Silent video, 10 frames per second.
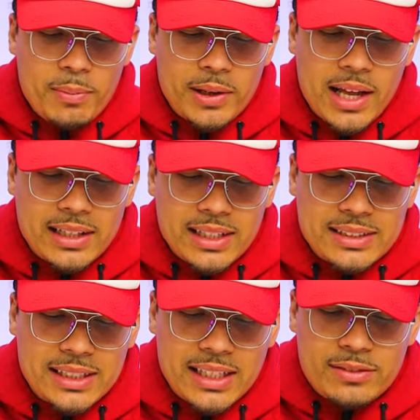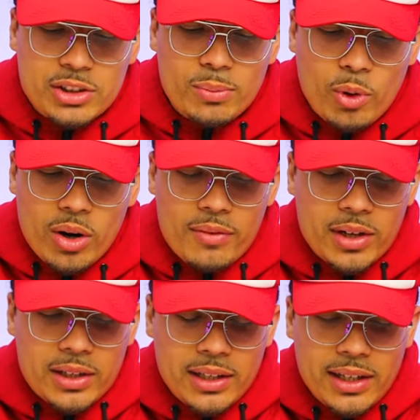people like this, it gives you more of
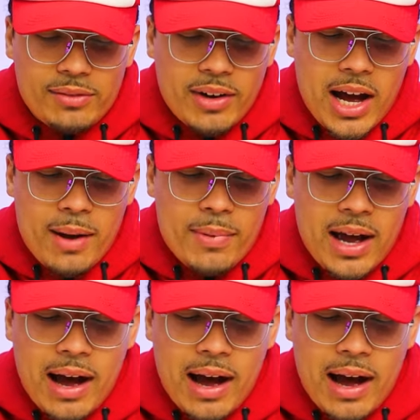a clean vibe.